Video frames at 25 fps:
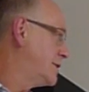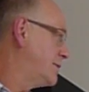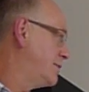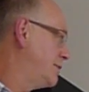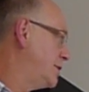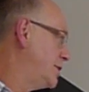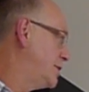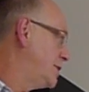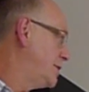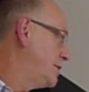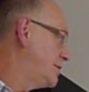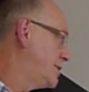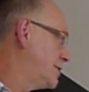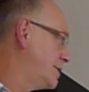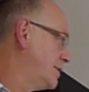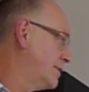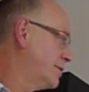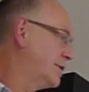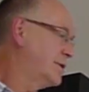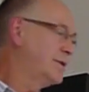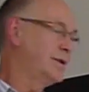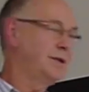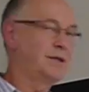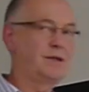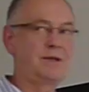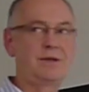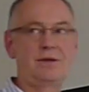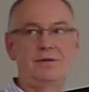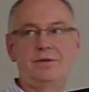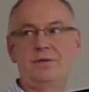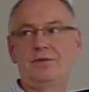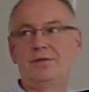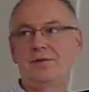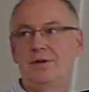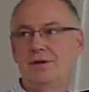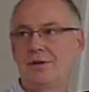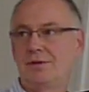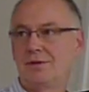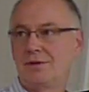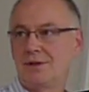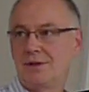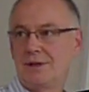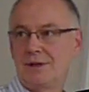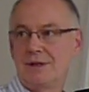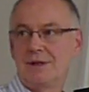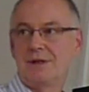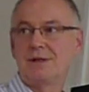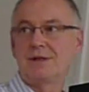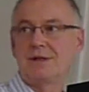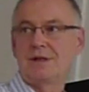to reduce your crossover
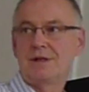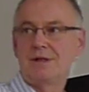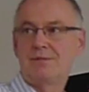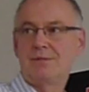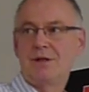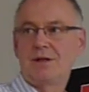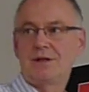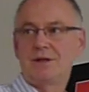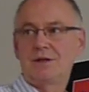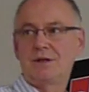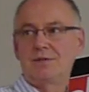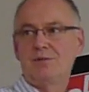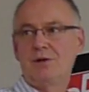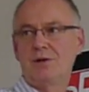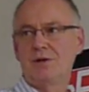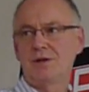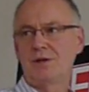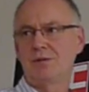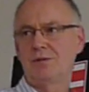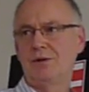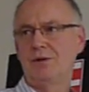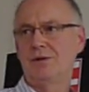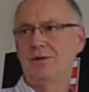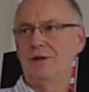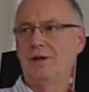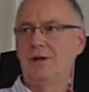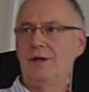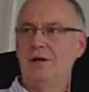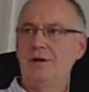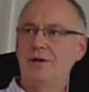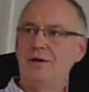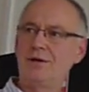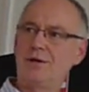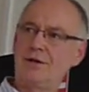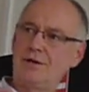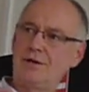frequencies as much as possible. The lower the